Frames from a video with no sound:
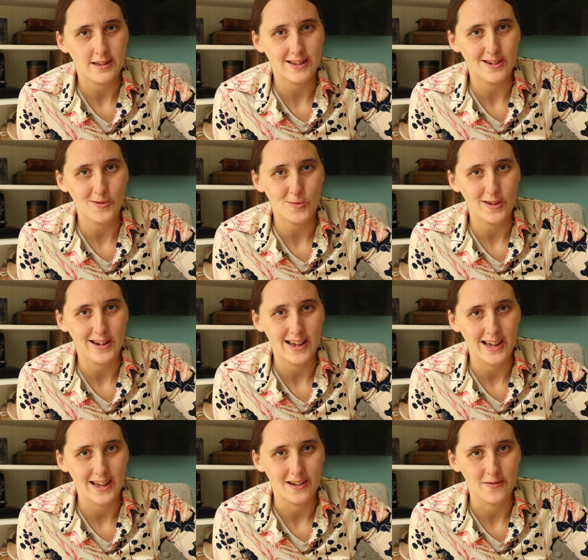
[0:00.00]
you don't want
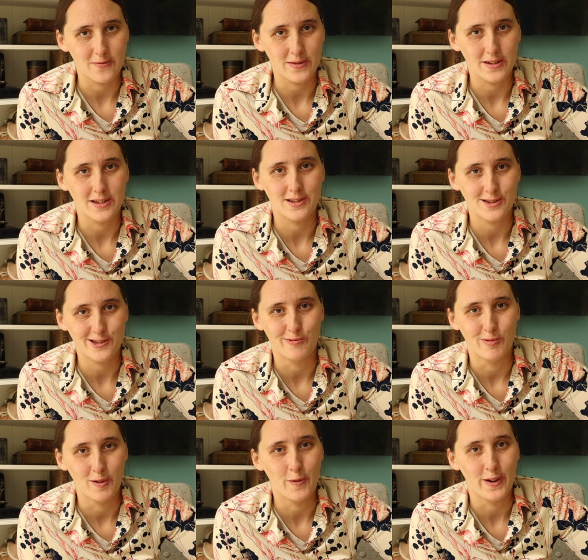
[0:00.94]
to have a
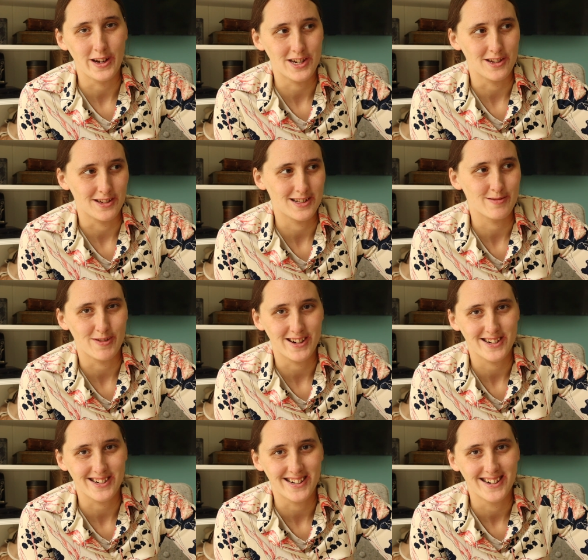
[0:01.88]
stupid facial
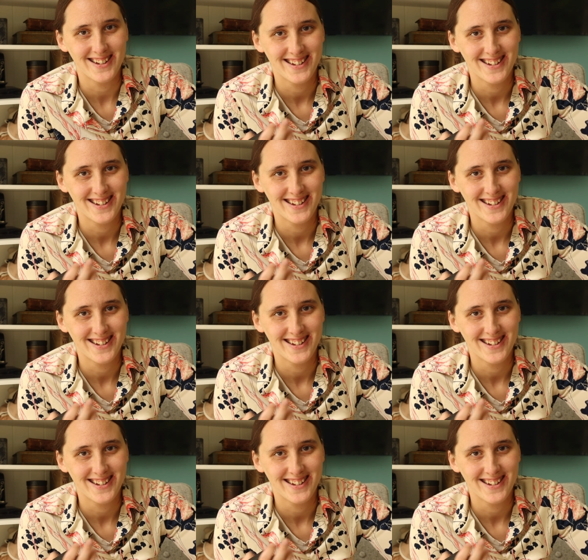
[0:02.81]
expression.